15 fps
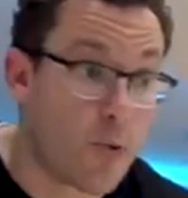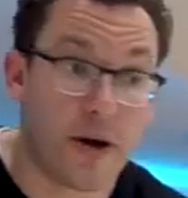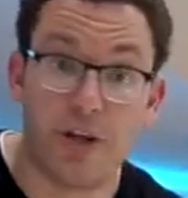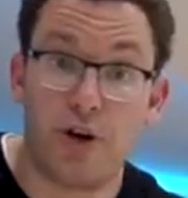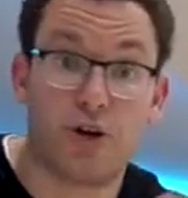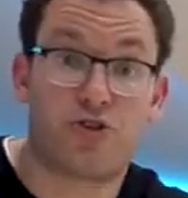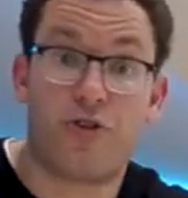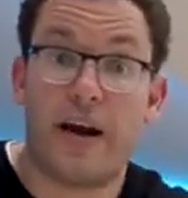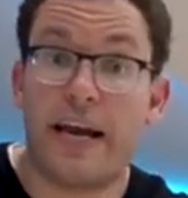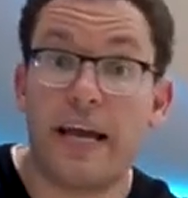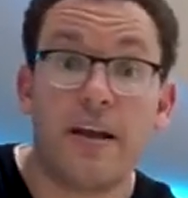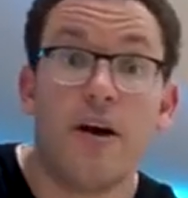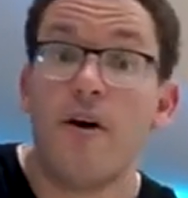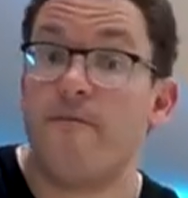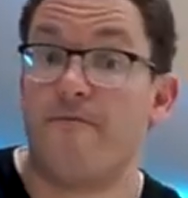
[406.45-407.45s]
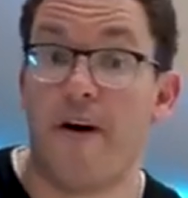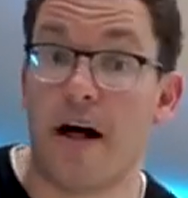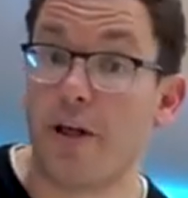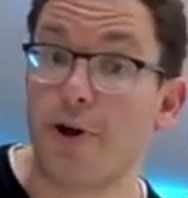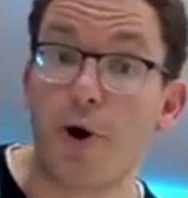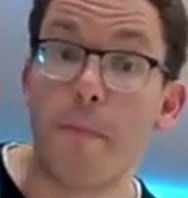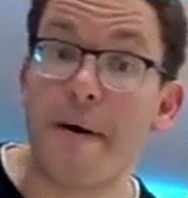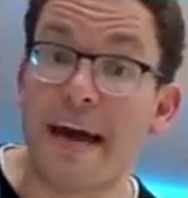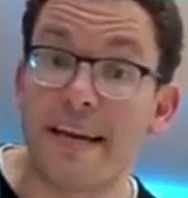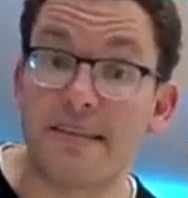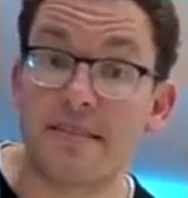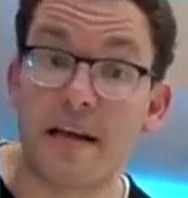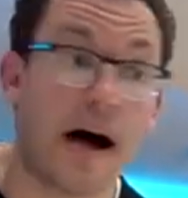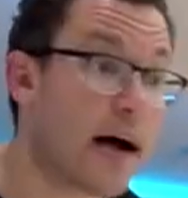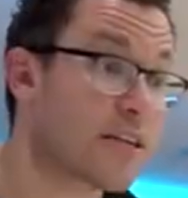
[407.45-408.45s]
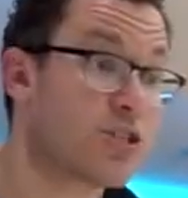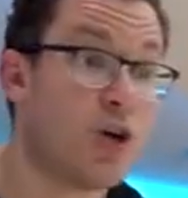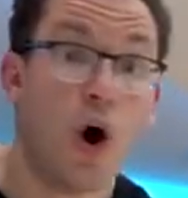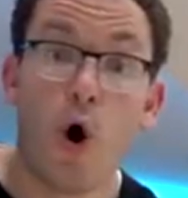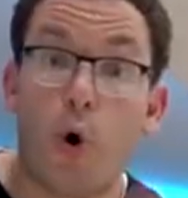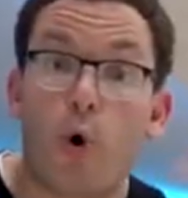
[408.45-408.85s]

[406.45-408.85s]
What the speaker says: whether you're trading volatile penny stocks